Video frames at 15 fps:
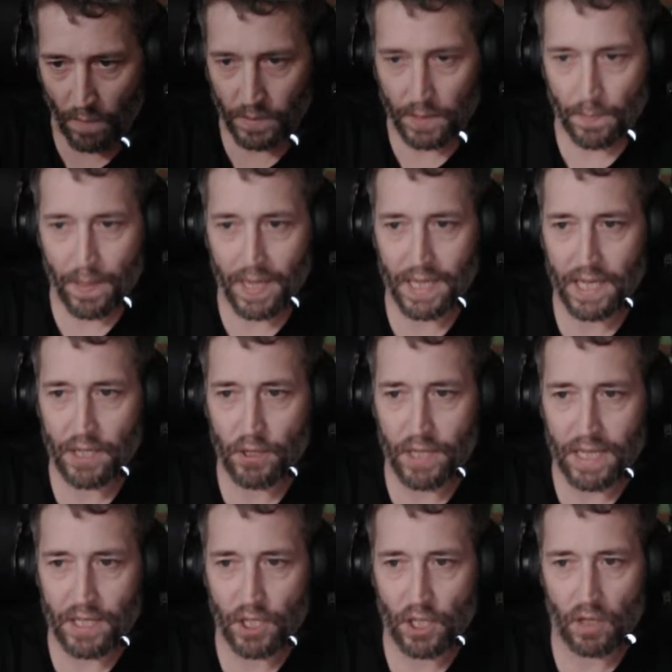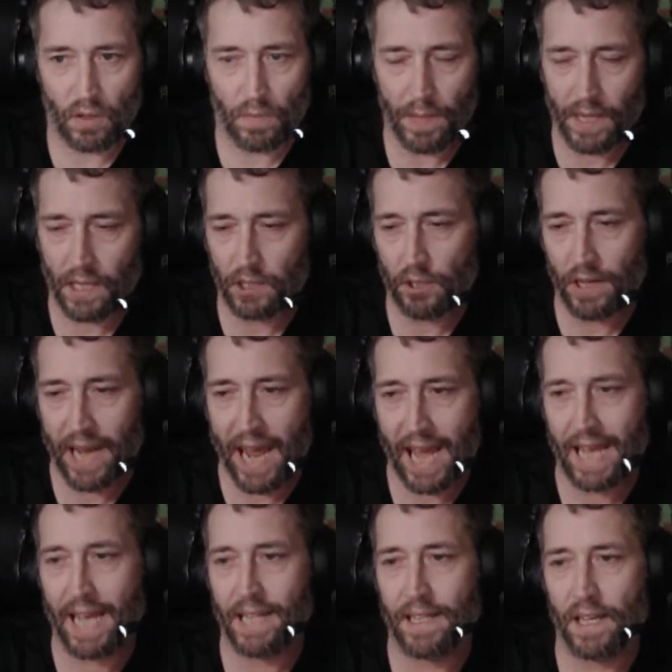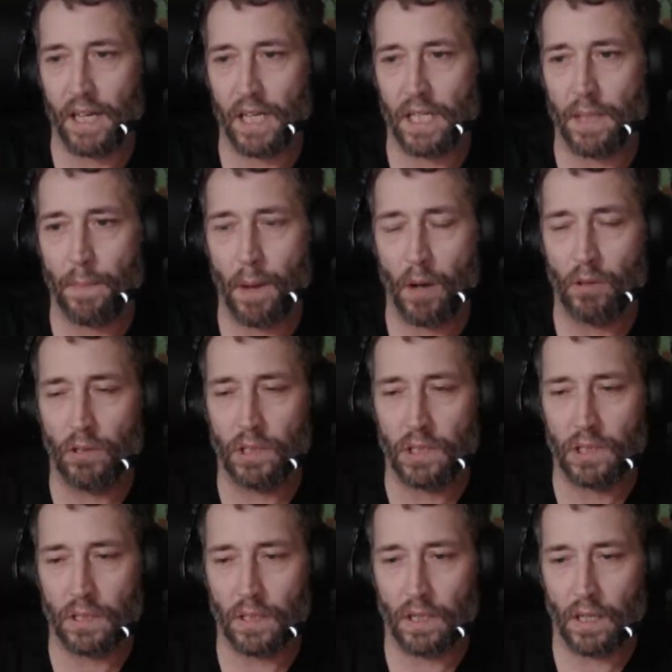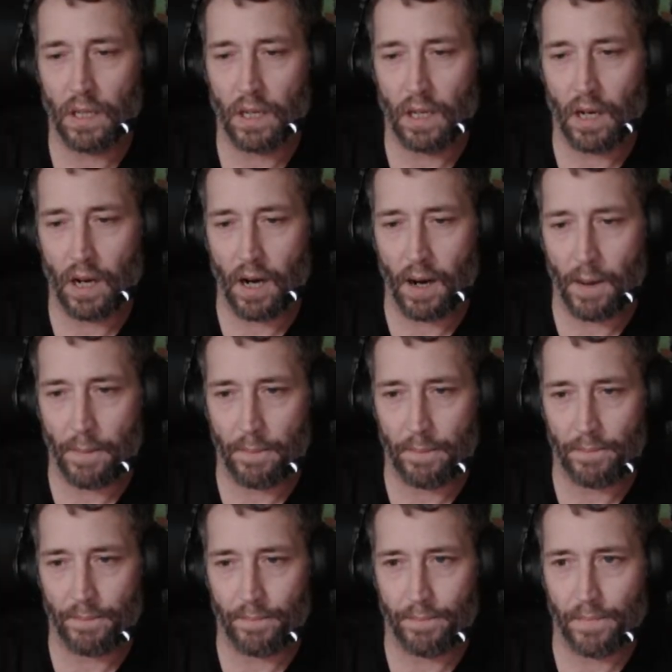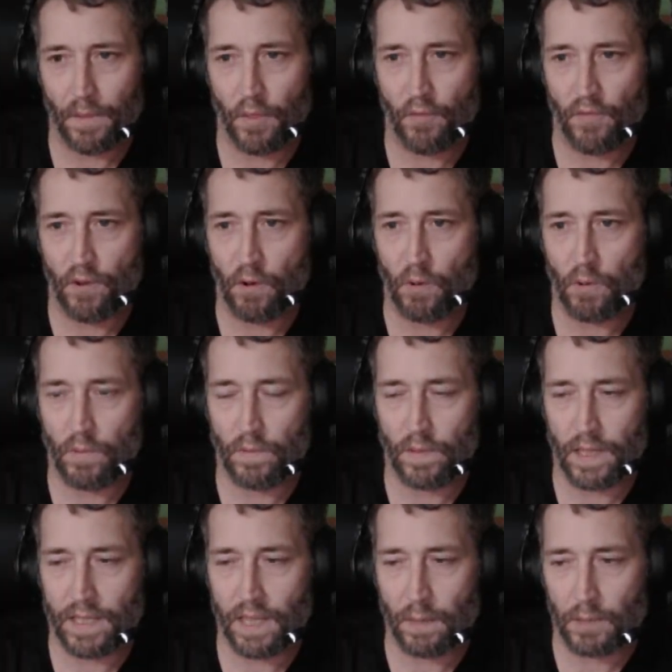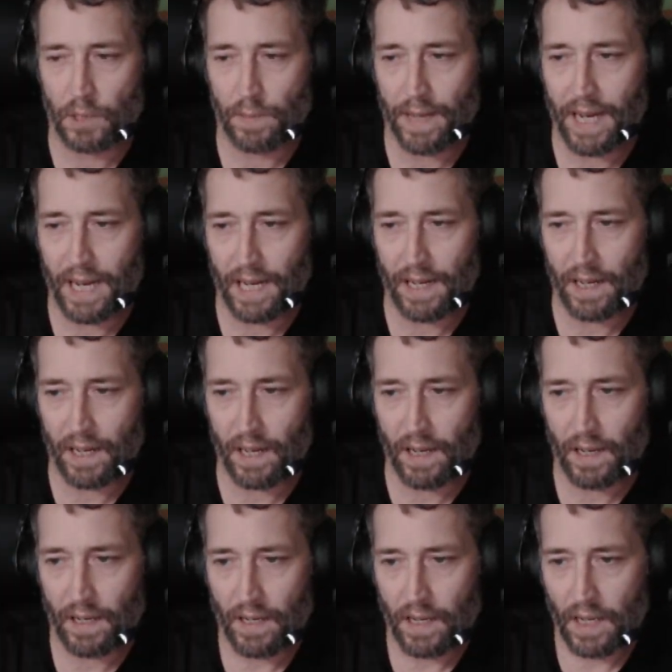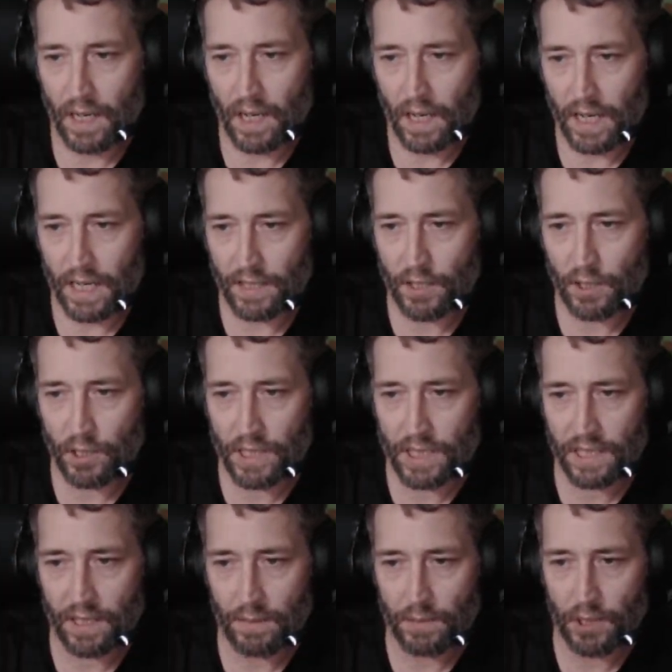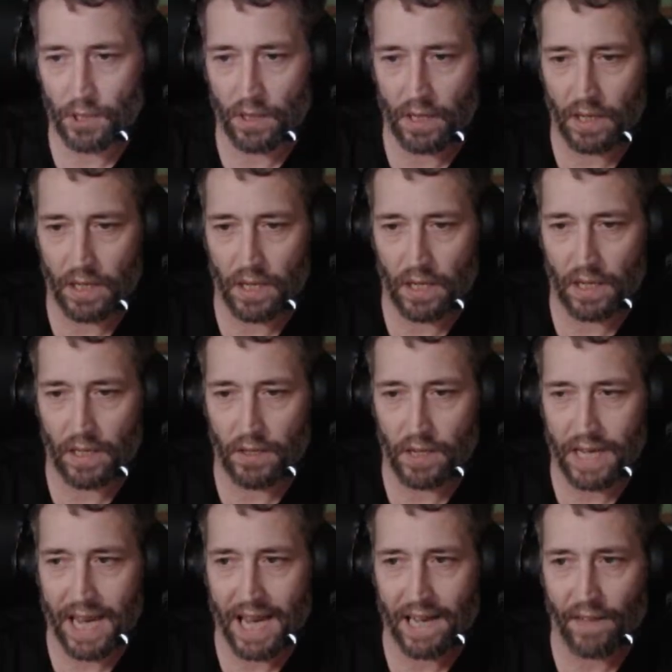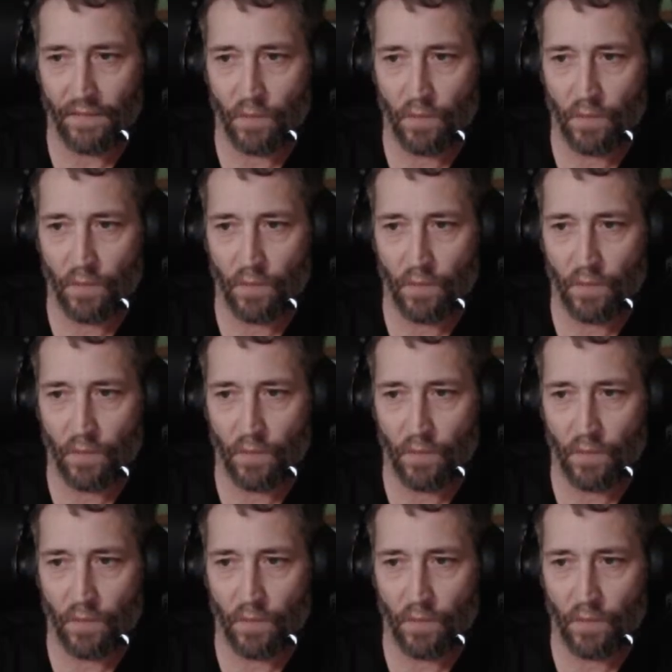opinion, you need two because you can't get the bones through at double speed in two systems. You can't get 4